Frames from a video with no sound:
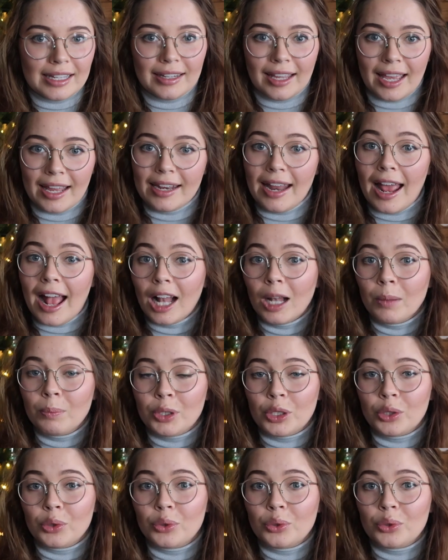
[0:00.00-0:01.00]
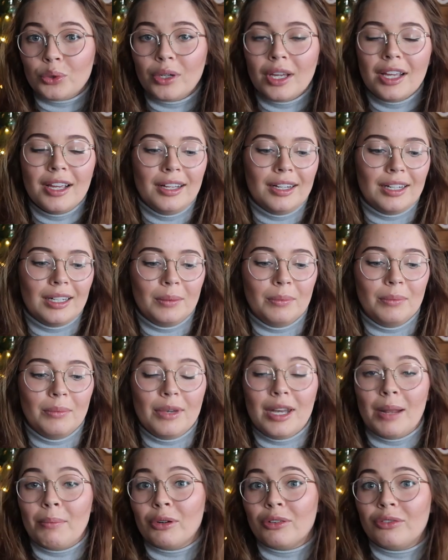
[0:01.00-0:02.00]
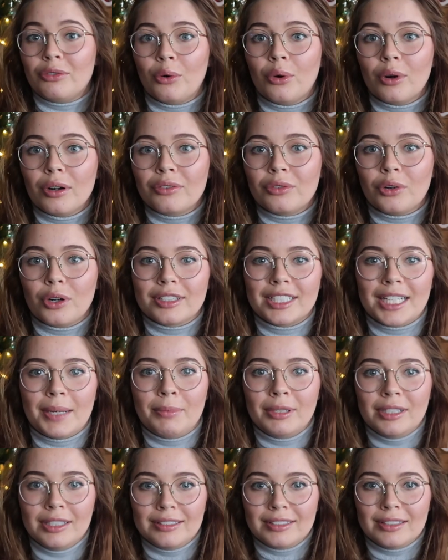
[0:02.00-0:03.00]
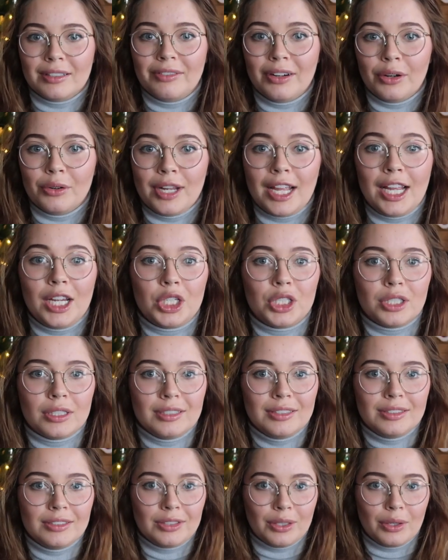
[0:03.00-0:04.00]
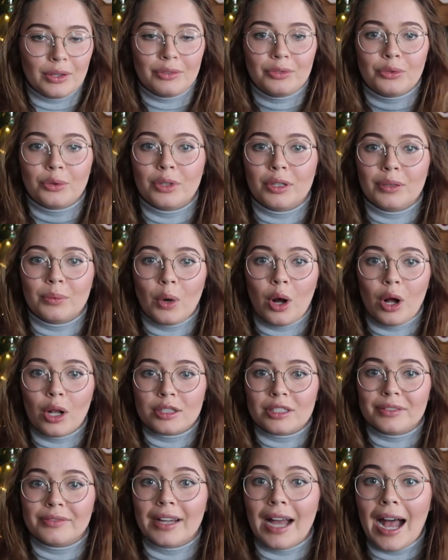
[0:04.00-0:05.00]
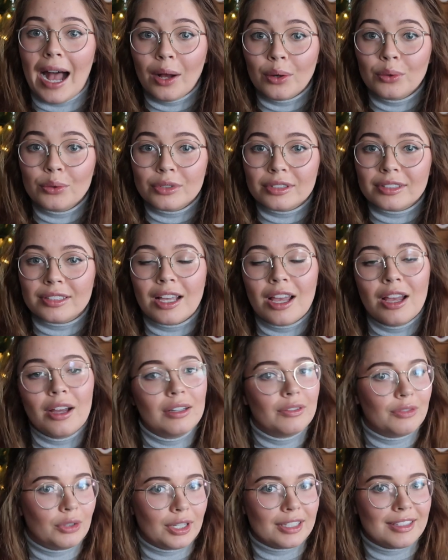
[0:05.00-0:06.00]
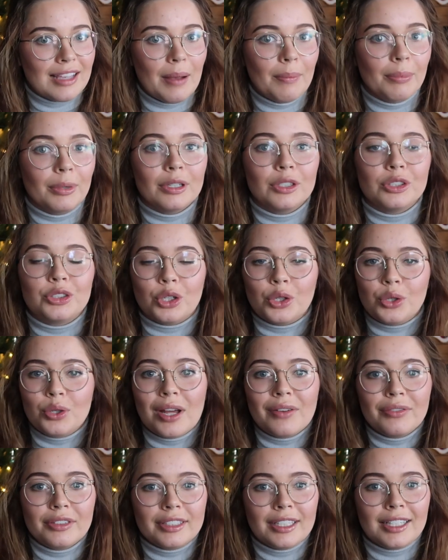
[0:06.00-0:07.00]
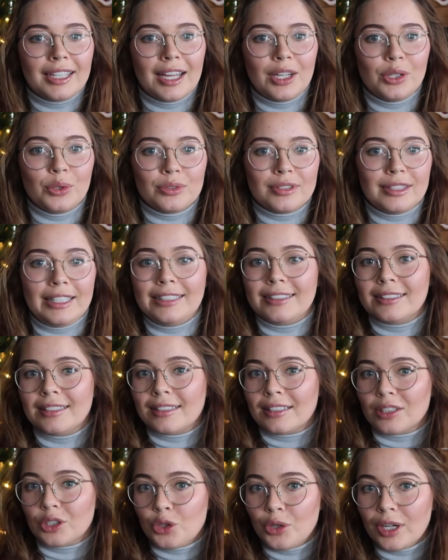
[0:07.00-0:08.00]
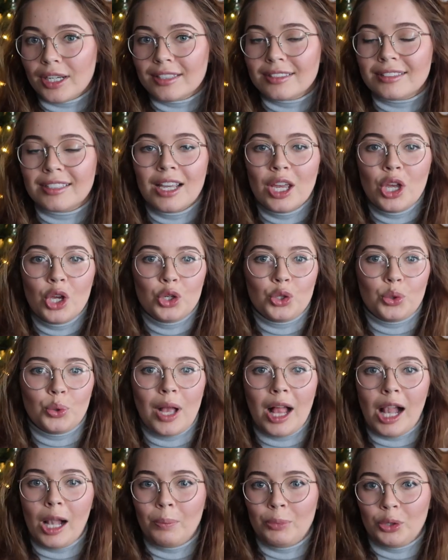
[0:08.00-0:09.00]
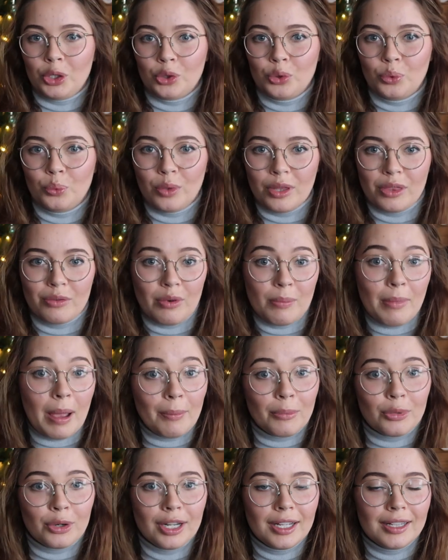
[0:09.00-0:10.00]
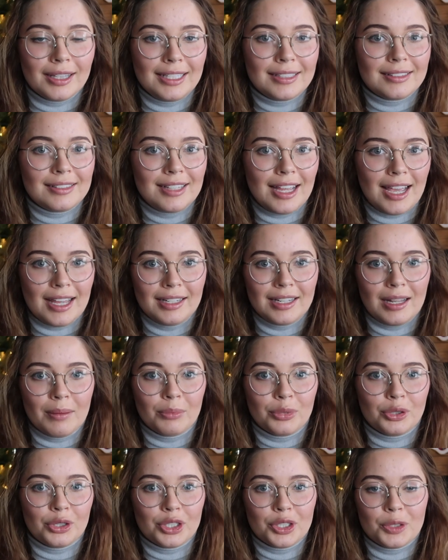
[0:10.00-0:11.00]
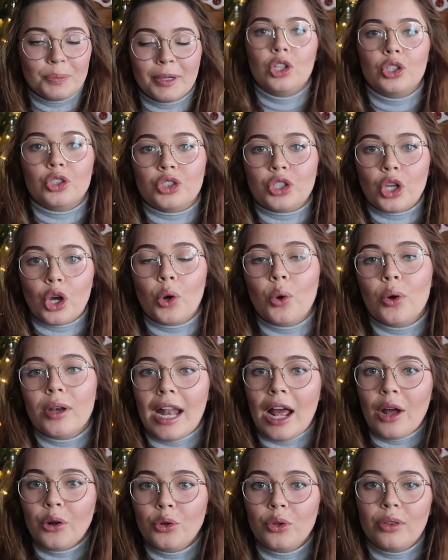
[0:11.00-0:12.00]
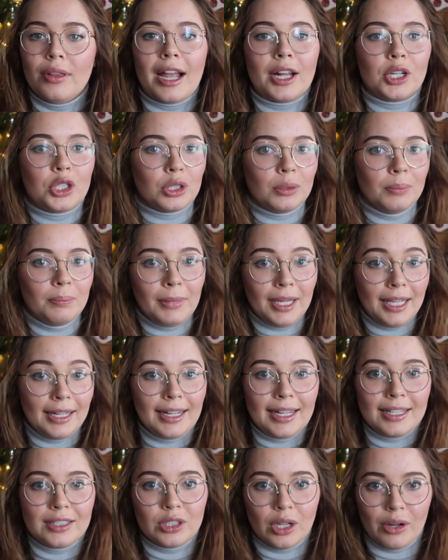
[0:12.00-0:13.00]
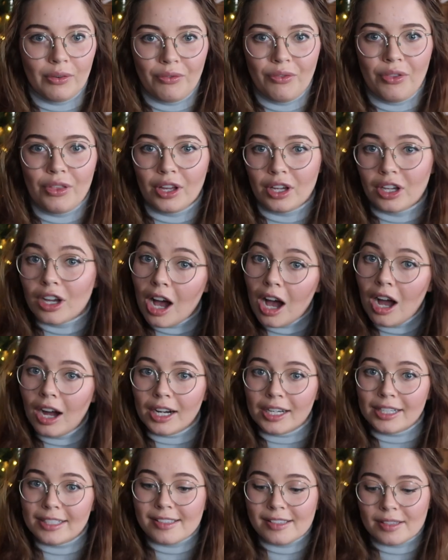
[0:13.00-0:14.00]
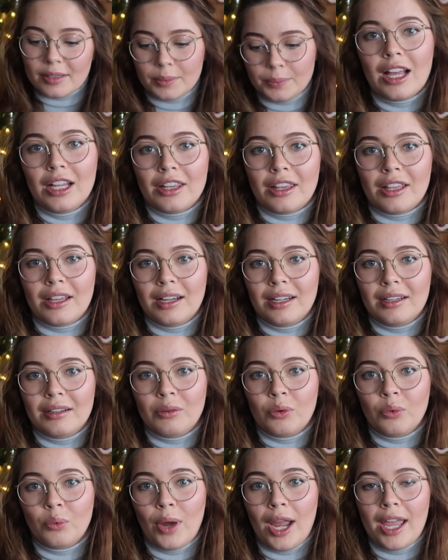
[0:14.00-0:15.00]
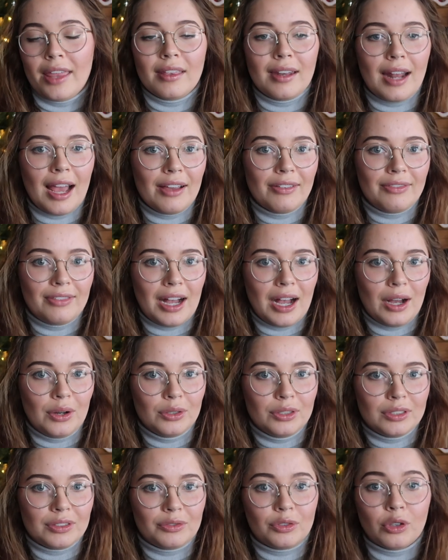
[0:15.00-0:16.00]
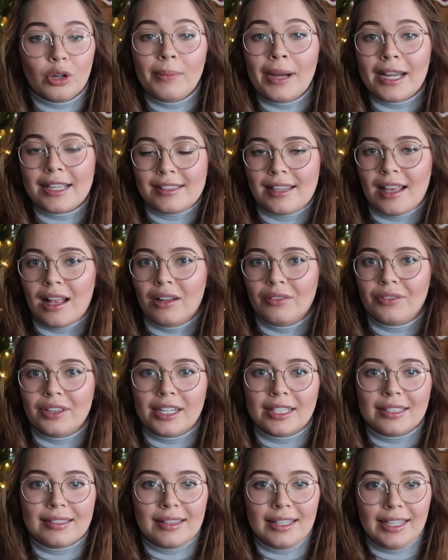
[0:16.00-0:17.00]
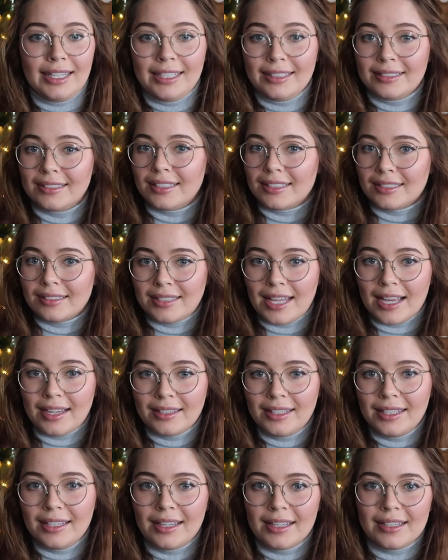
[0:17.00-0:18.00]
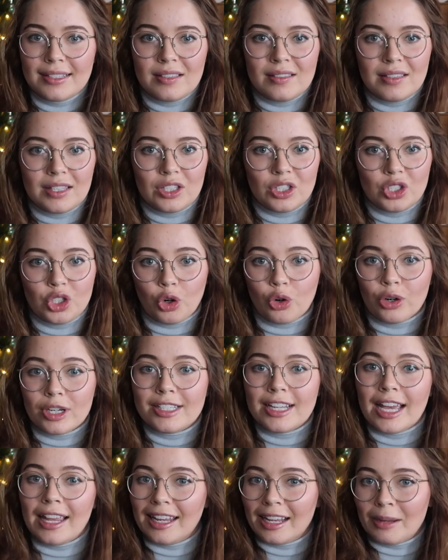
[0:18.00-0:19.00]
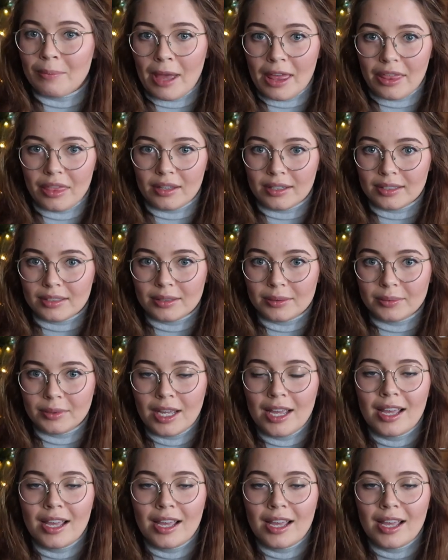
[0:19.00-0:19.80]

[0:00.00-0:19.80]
that can help you. Number 4, for example, is the foundation, so the four walls of a house, for example. So you definitely can use these little tricks to help you with remembering these 10 numbers. So now to the actual meanings of the cards. The way that I found for myself that is the easiest technique is the storytelling method.